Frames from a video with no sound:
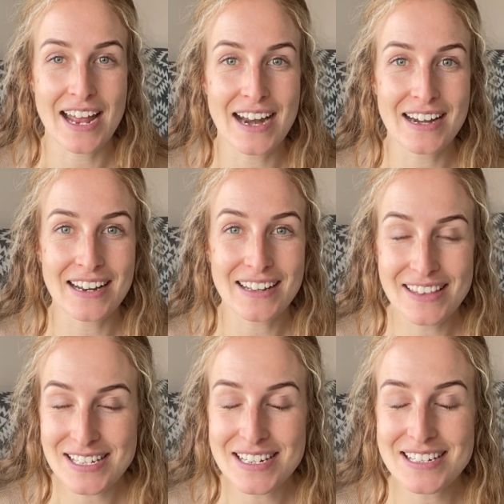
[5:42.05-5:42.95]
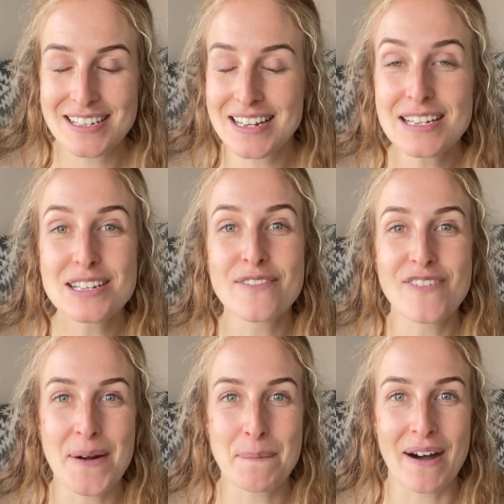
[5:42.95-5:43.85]
And this is the
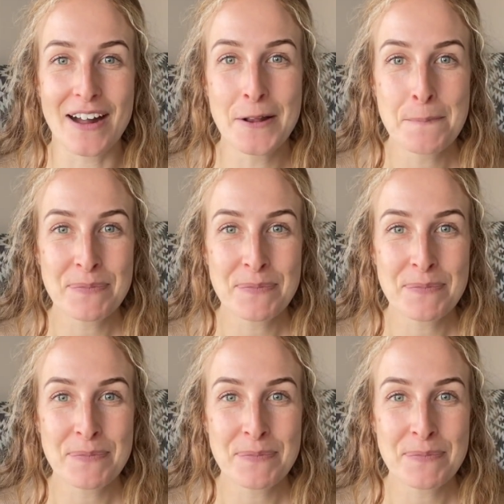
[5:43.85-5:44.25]
fun part.